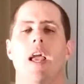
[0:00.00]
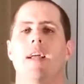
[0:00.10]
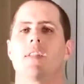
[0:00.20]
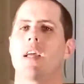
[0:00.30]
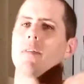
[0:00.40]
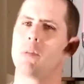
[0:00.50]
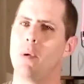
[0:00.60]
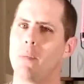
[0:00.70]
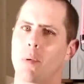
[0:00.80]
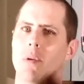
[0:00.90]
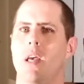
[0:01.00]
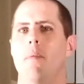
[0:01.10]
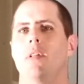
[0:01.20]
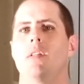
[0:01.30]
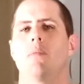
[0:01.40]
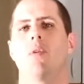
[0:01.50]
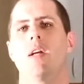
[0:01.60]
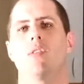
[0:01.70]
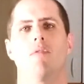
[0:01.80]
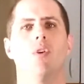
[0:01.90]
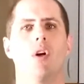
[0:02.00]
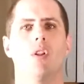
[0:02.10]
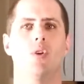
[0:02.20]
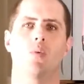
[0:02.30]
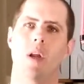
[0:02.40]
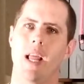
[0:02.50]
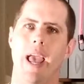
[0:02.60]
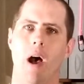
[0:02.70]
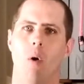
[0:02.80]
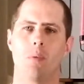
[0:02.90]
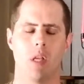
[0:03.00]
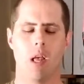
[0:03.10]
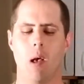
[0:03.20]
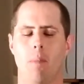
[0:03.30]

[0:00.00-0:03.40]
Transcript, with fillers: It's going to speed up your metabolism rate. So if you're looking to lose weight, that helps.